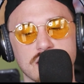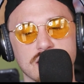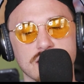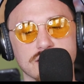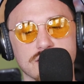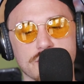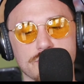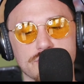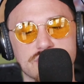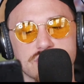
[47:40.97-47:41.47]

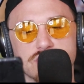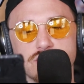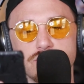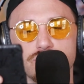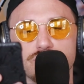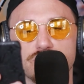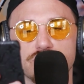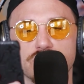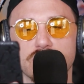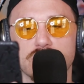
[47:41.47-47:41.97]
There was 2
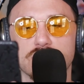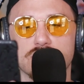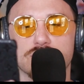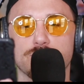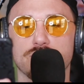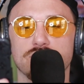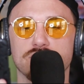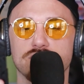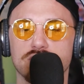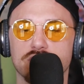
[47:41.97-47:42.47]
chicks,
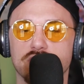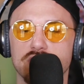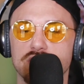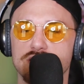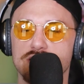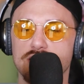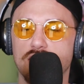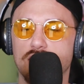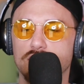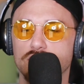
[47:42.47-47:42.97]
Pearl
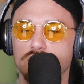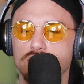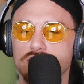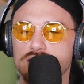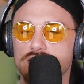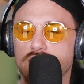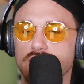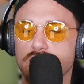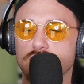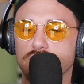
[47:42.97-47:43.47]
Gonzalez
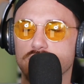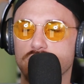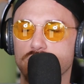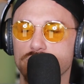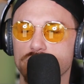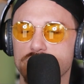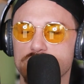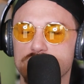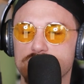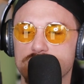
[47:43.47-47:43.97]
and
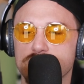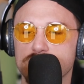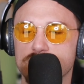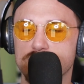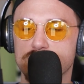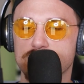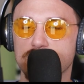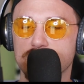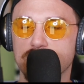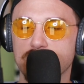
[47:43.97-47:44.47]
Carissa
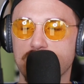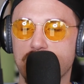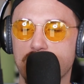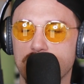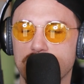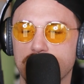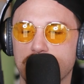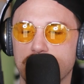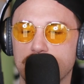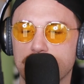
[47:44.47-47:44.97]

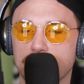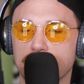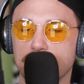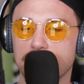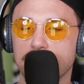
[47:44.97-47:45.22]
Sigala.